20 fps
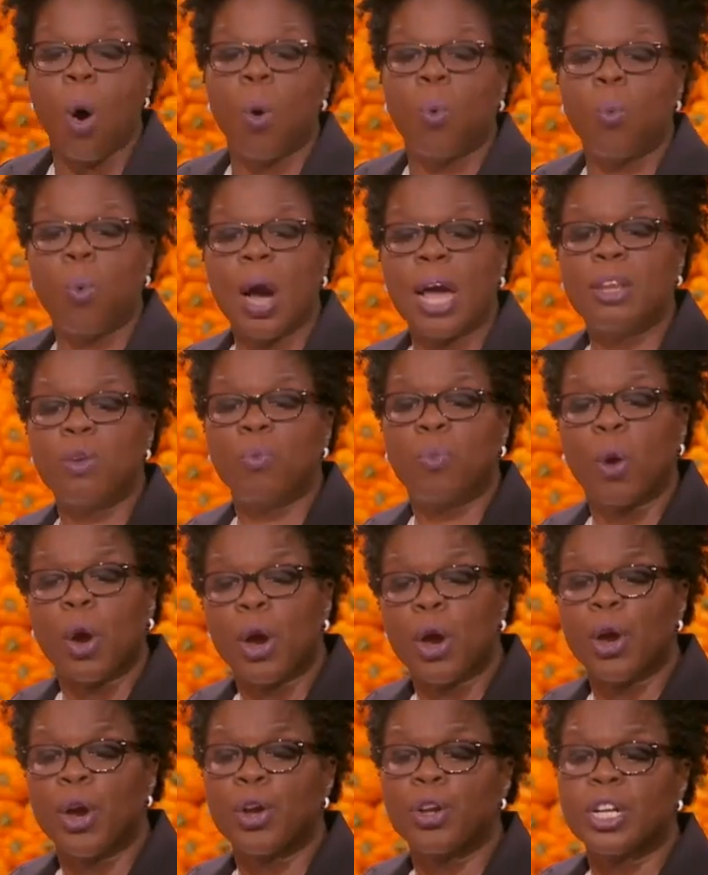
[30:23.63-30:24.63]
What
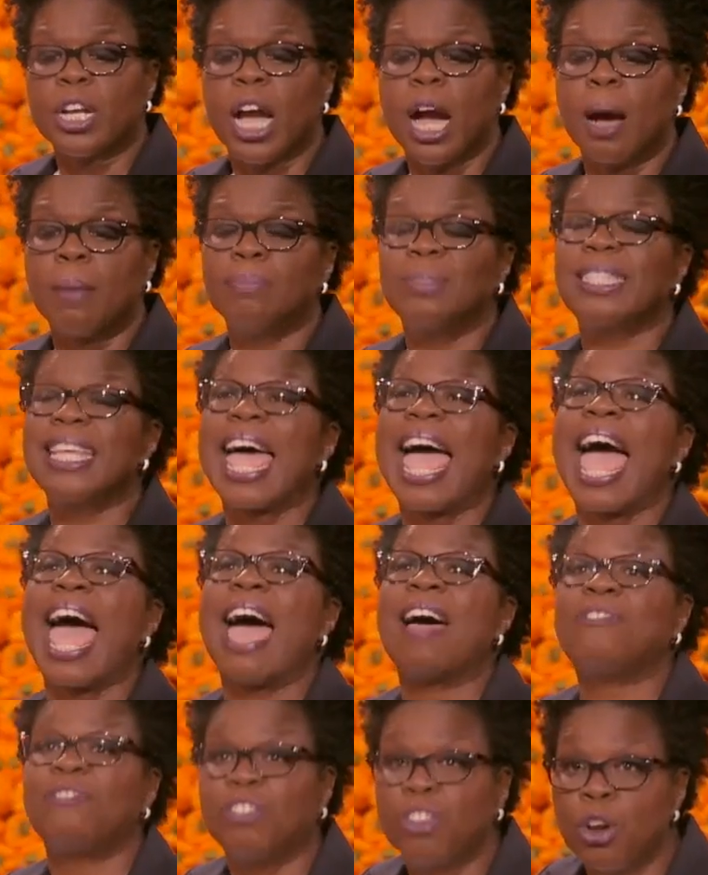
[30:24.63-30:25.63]
word comes
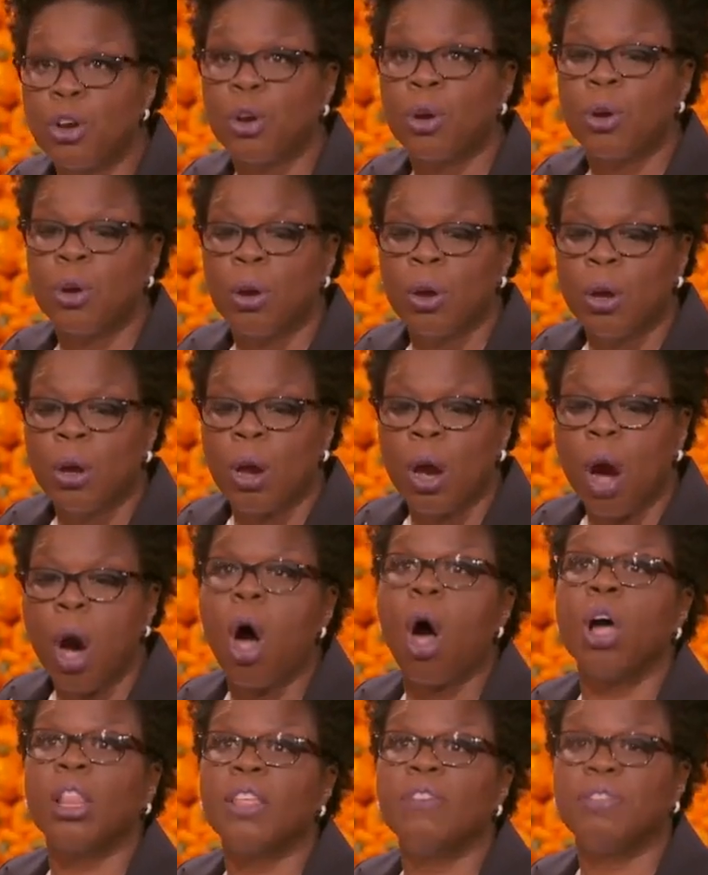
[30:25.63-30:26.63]
after
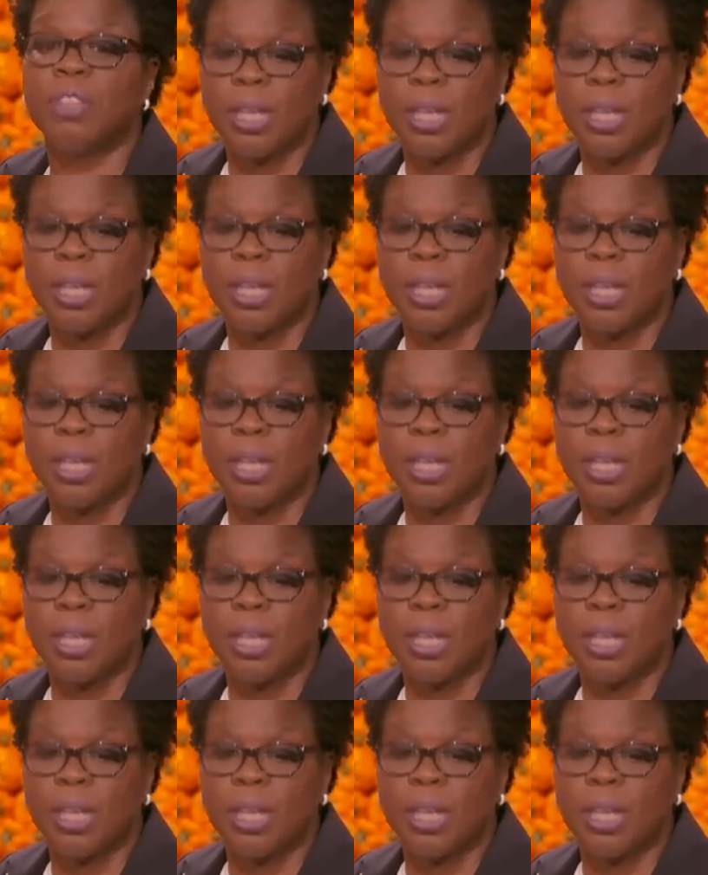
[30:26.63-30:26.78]
all of